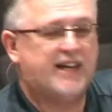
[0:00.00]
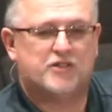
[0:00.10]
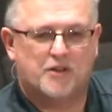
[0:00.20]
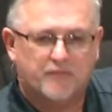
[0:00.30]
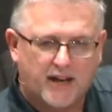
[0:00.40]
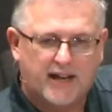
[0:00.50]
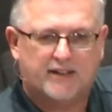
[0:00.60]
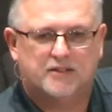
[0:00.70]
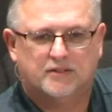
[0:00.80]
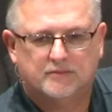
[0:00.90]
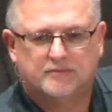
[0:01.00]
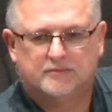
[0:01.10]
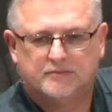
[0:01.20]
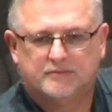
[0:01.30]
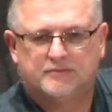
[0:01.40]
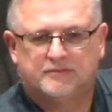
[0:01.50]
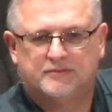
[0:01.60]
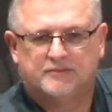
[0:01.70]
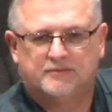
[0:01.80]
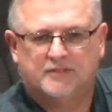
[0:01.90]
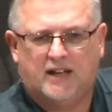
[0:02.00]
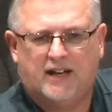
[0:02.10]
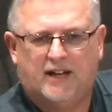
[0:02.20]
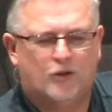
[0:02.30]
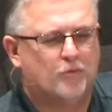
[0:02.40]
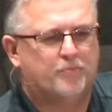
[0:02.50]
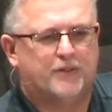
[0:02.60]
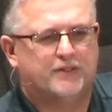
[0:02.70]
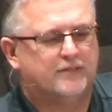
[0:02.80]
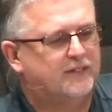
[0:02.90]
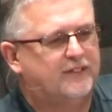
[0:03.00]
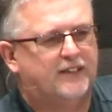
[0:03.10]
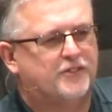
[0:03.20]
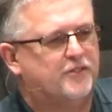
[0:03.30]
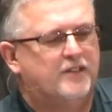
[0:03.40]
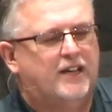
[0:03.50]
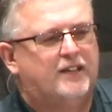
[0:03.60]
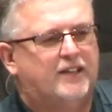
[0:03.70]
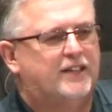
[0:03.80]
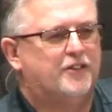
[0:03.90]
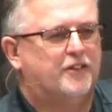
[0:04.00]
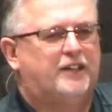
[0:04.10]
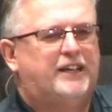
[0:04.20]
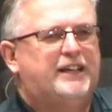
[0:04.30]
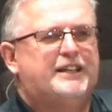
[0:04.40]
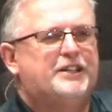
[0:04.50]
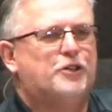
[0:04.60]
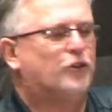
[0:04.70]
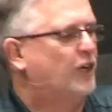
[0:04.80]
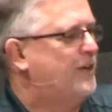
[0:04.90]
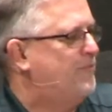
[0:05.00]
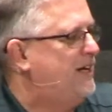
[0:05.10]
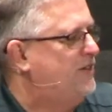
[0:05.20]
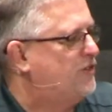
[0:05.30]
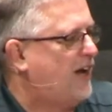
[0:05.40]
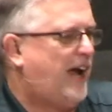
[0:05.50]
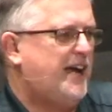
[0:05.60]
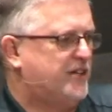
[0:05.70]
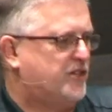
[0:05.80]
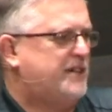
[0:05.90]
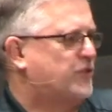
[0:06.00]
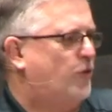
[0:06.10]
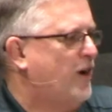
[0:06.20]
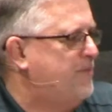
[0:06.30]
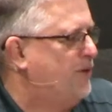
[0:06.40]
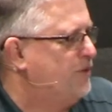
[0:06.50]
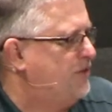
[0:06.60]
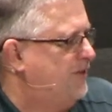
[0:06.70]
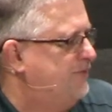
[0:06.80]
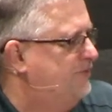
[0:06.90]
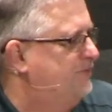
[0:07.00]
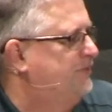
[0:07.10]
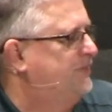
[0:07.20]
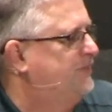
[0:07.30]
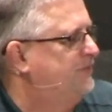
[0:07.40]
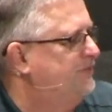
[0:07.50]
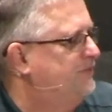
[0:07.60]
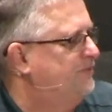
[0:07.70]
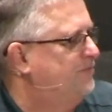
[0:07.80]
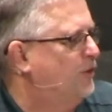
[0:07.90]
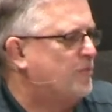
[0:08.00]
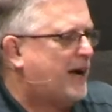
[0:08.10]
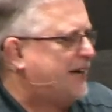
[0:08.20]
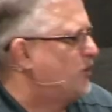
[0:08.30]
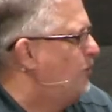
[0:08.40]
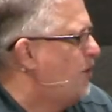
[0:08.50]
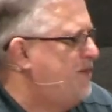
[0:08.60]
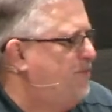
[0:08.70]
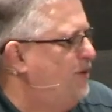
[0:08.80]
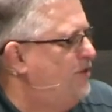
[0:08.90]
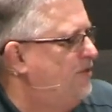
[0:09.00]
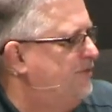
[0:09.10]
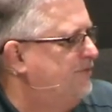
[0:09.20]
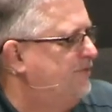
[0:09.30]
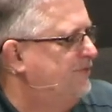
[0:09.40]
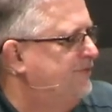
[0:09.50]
That is a fact. I hope that, that, that you look at me and you say, hey, Steve's a great person. Brother Mike's a great person.